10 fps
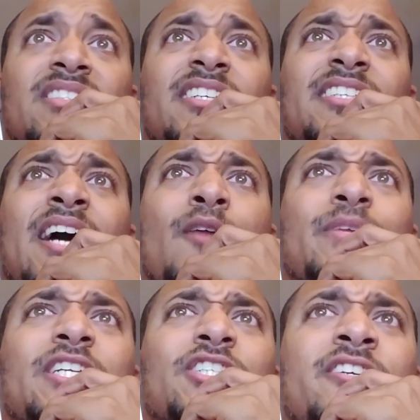says, how
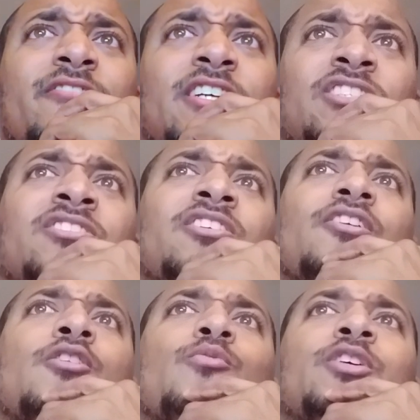many generations
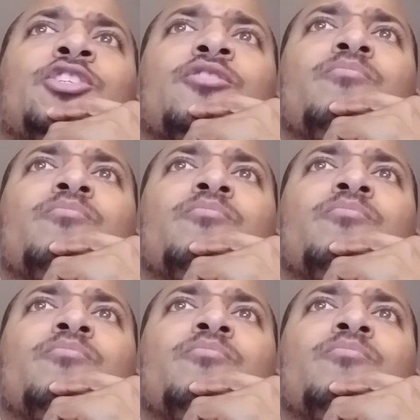ago was your